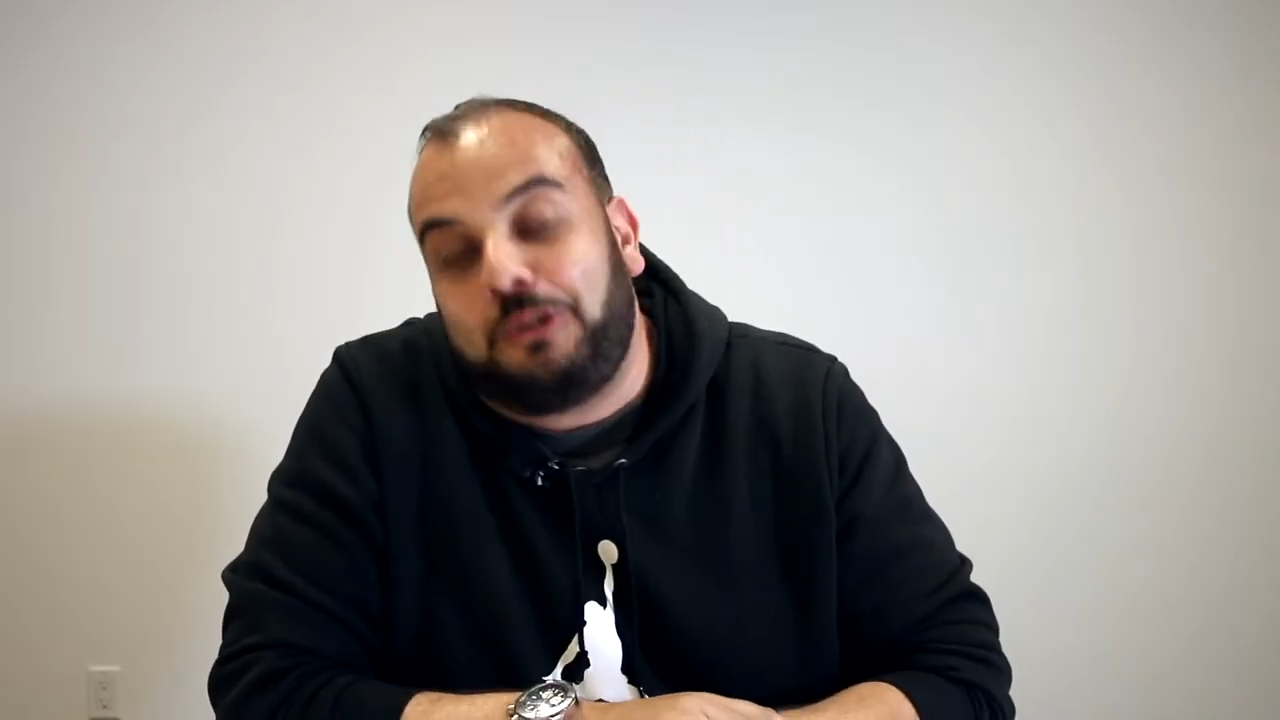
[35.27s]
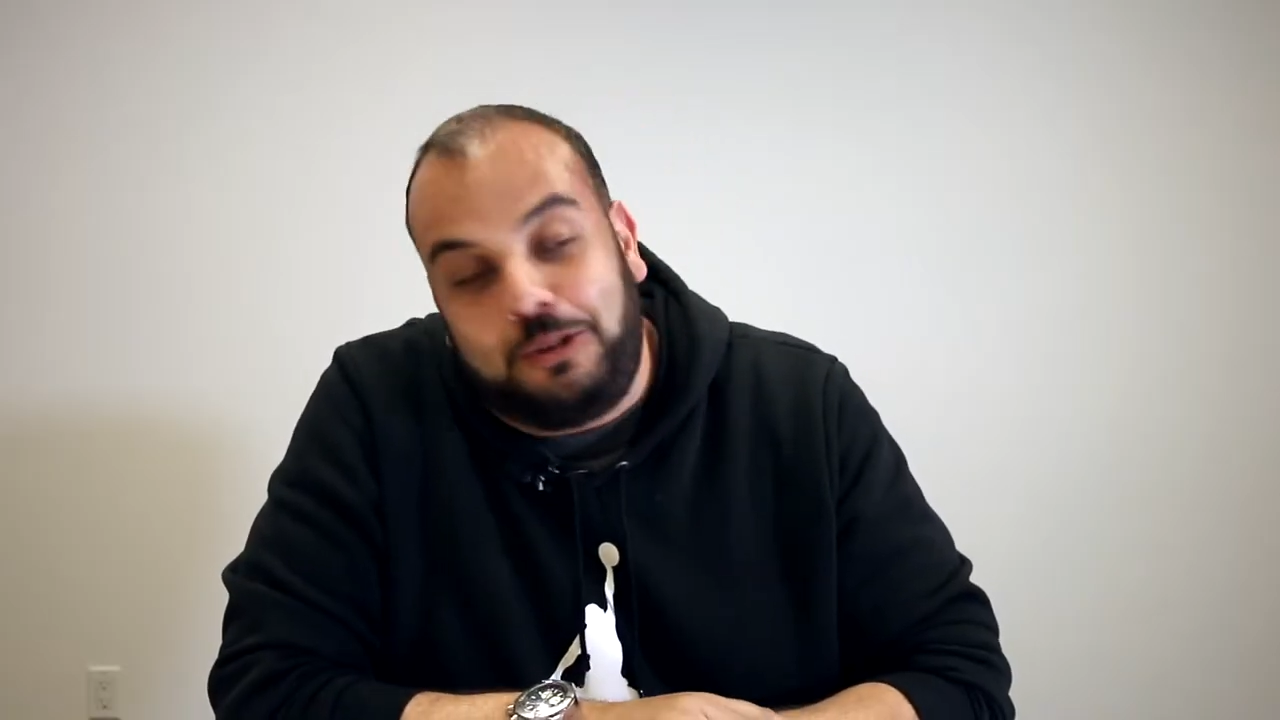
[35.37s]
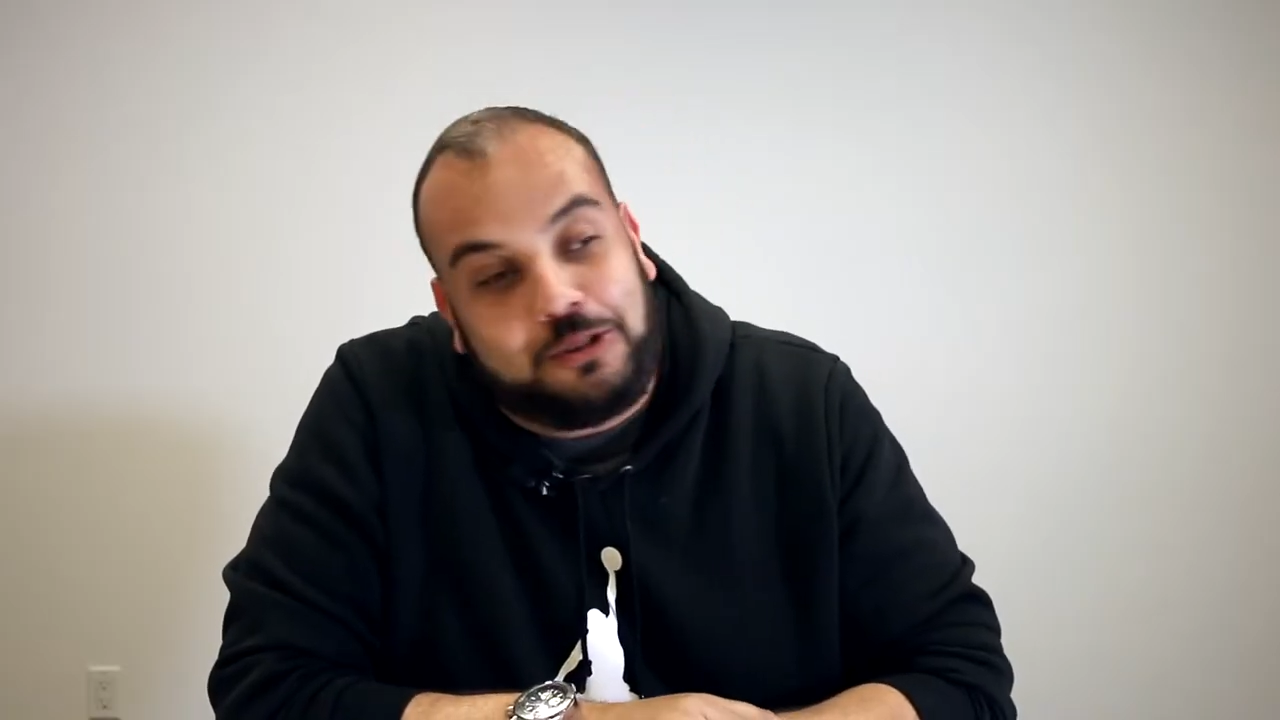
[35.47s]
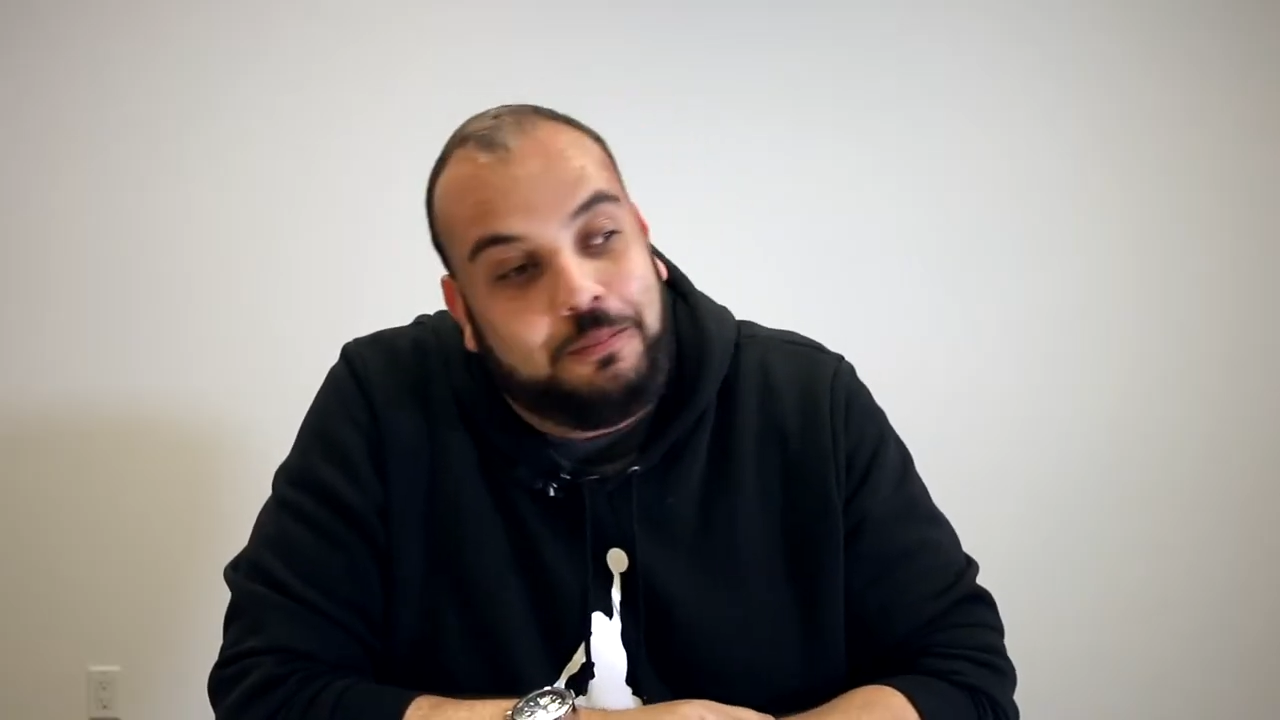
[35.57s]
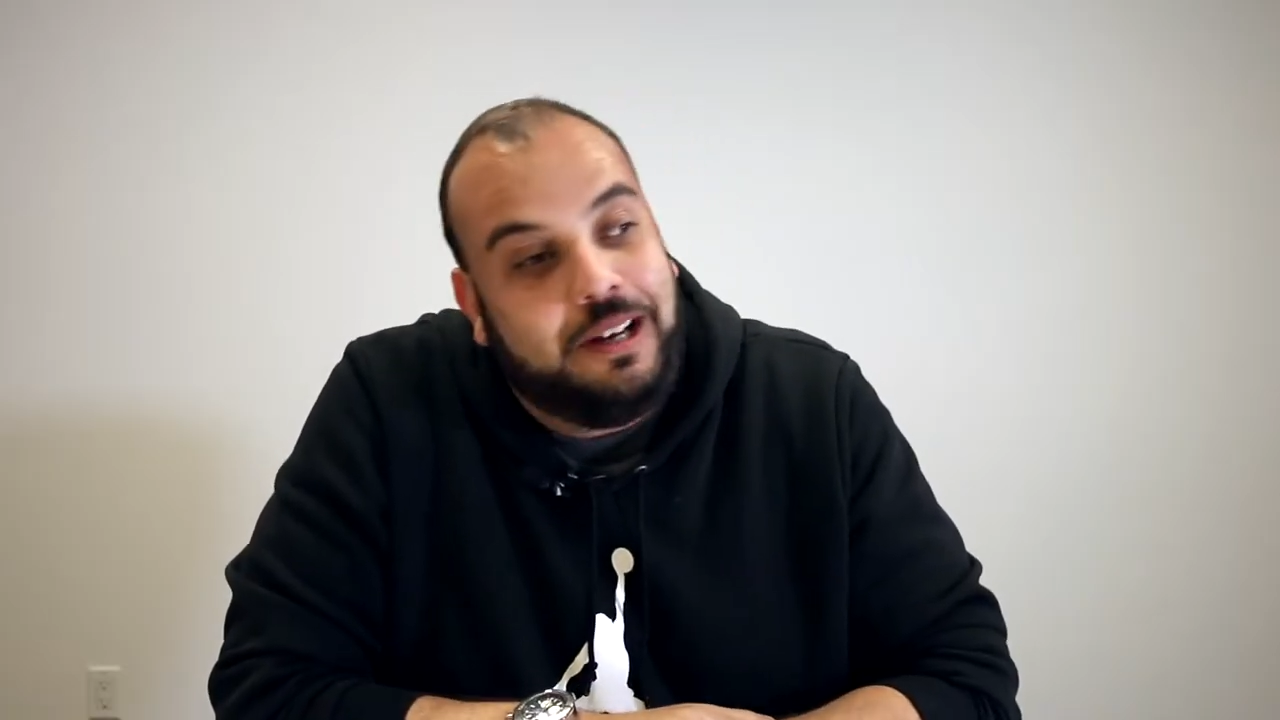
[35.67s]

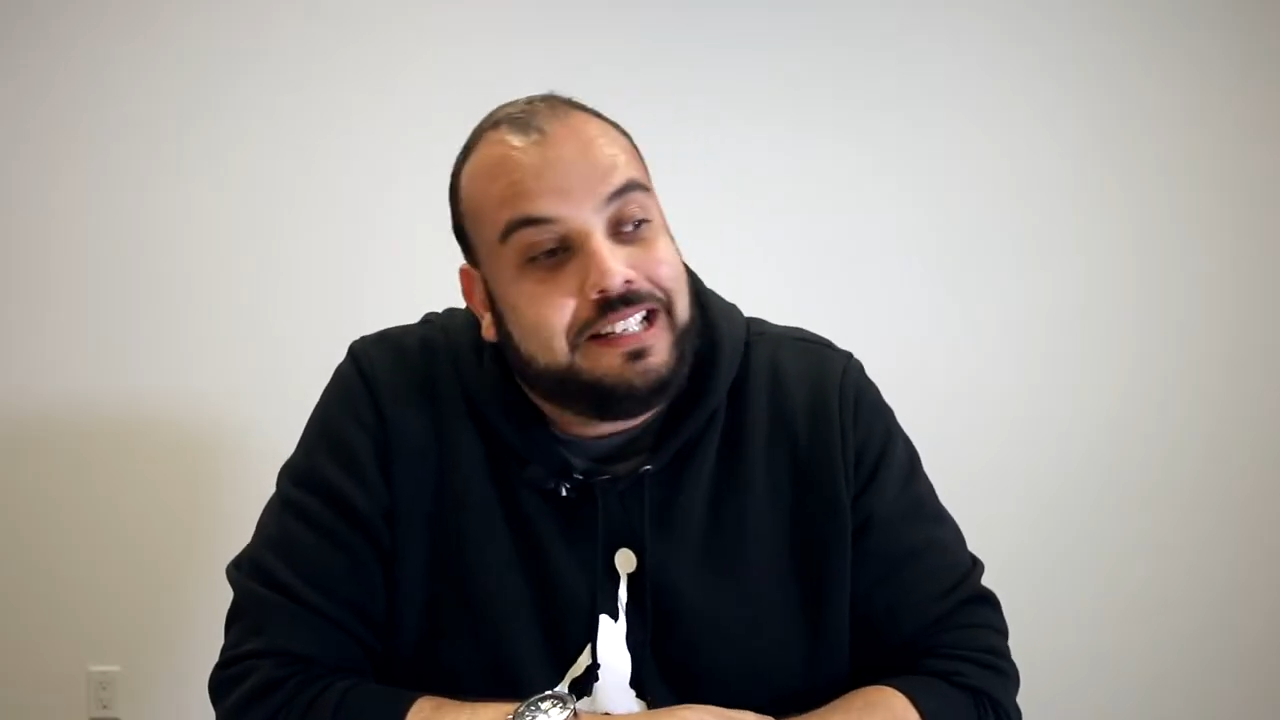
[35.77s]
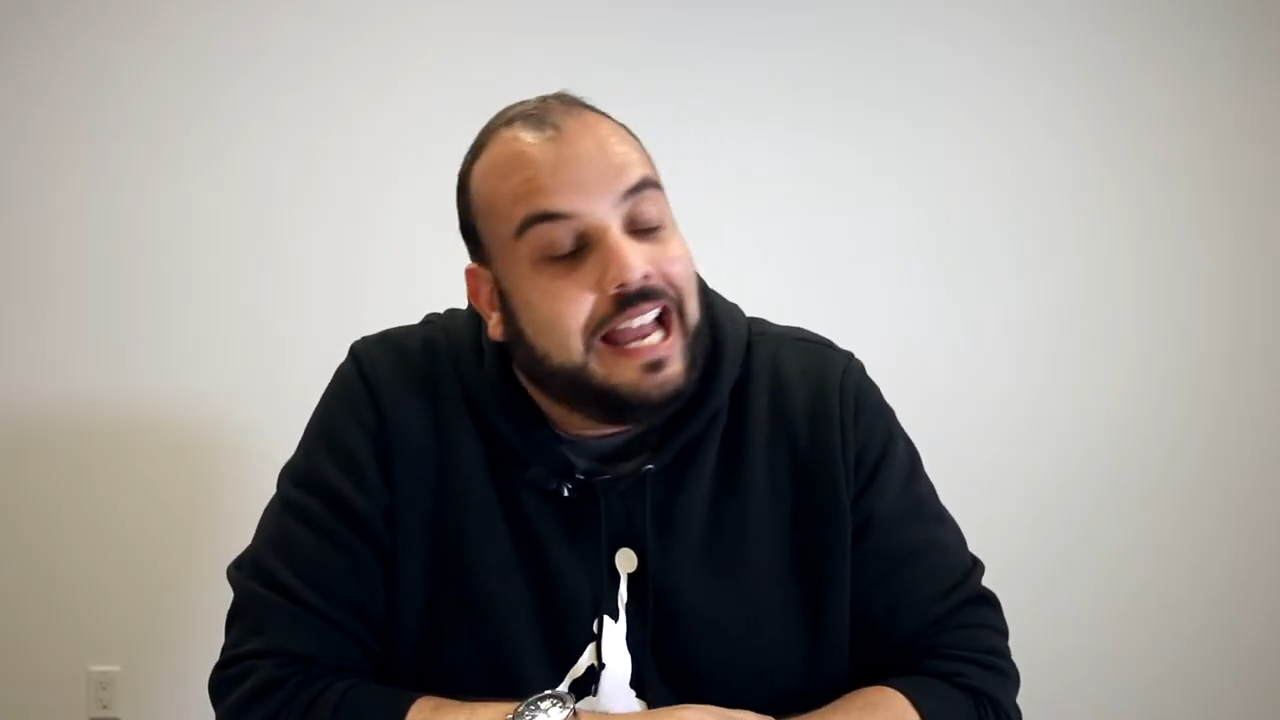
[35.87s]
Jordan so much.